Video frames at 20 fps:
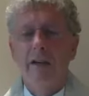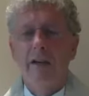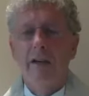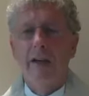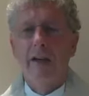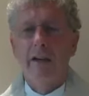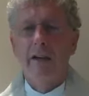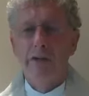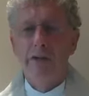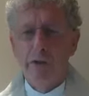
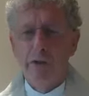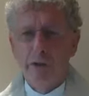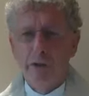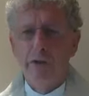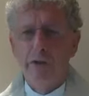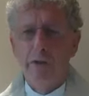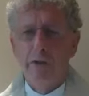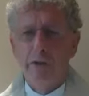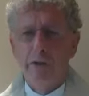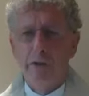And as you
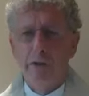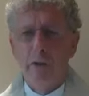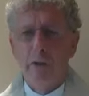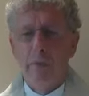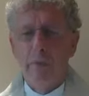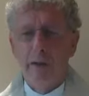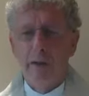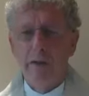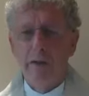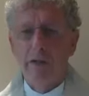do so,
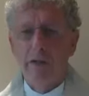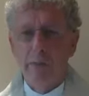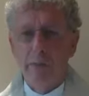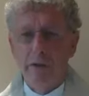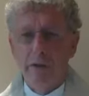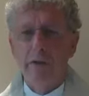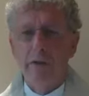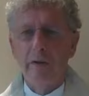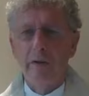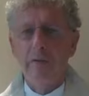may the
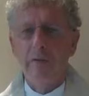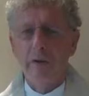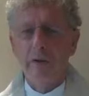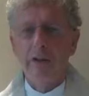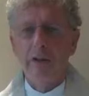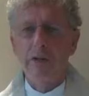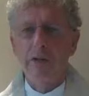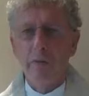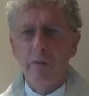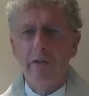Spirit of
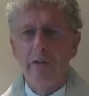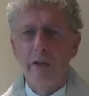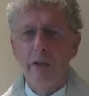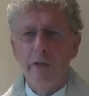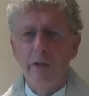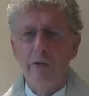Christ within